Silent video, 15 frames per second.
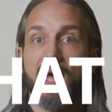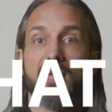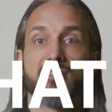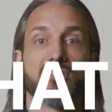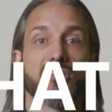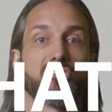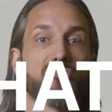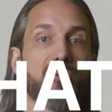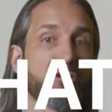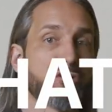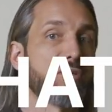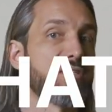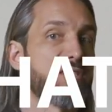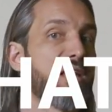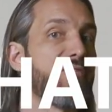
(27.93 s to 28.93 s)
It's a
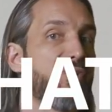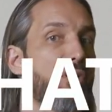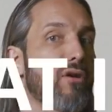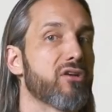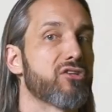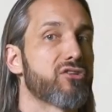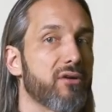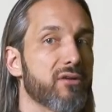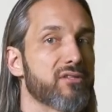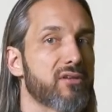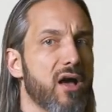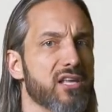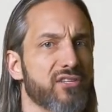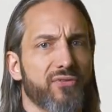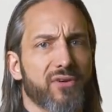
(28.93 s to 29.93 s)
structure to save you on insurance
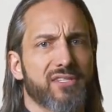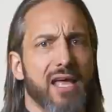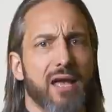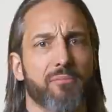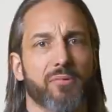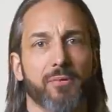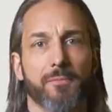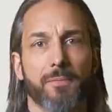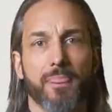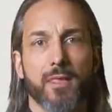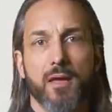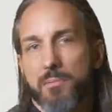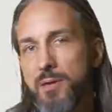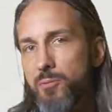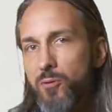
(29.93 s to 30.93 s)
costs. For example,
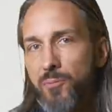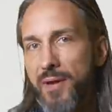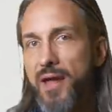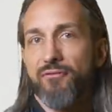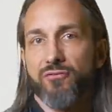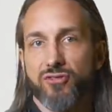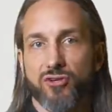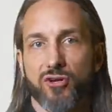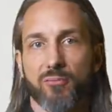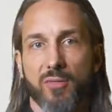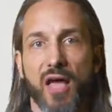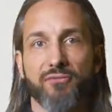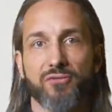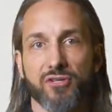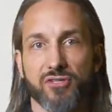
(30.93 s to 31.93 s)
people are paying for term
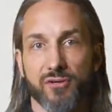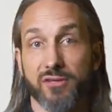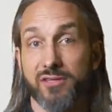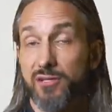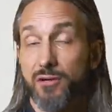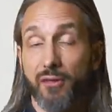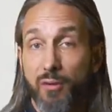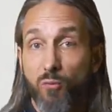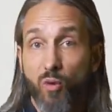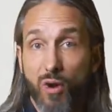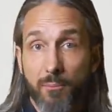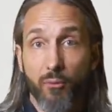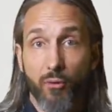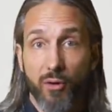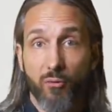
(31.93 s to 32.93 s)
life insurance and only
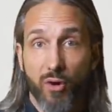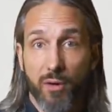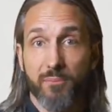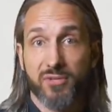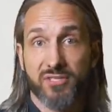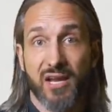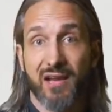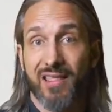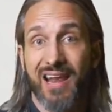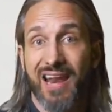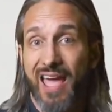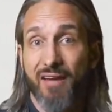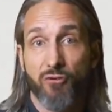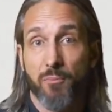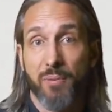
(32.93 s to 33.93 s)
1.1% of
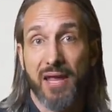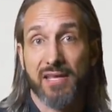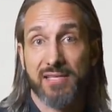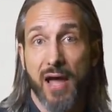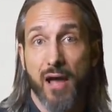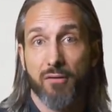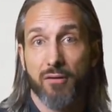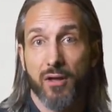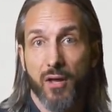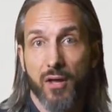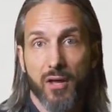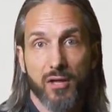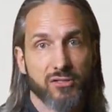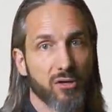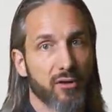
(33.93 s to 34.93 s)
that ever pays out.
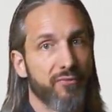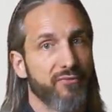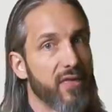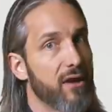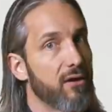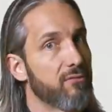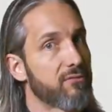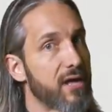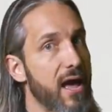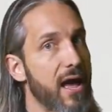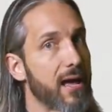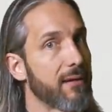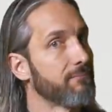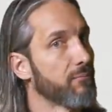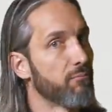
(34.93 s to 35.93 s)
So if they don't
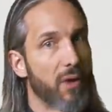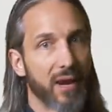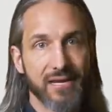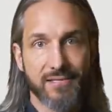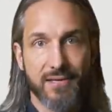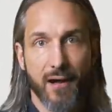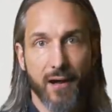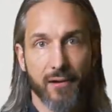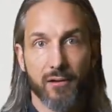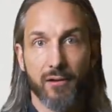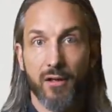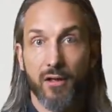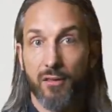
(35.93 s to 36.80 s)
die, money's gone.